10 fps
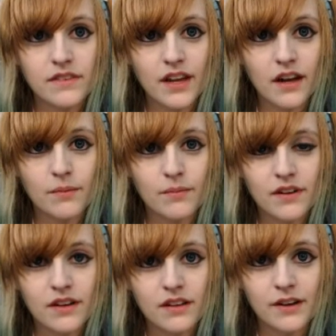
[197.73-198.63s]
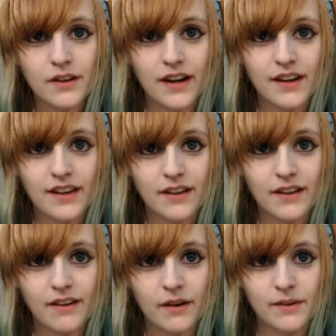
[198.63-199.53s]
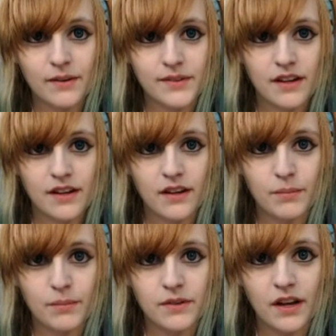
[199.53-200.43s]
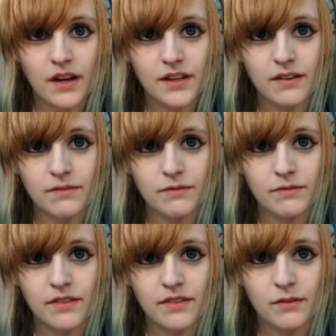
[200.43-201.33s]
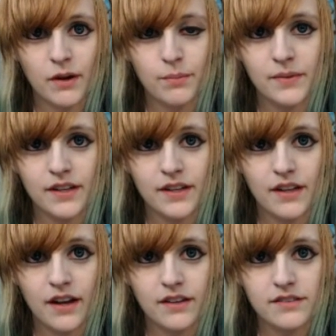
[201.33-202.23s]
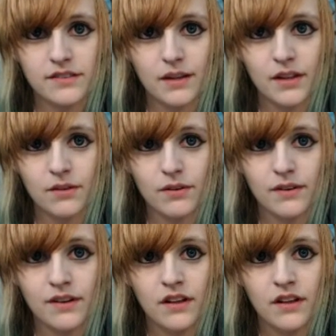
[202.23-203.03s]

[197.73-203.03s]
Damn. Look, I didn't kill her. It was set up. Do not believe the Republican lies. Let me through.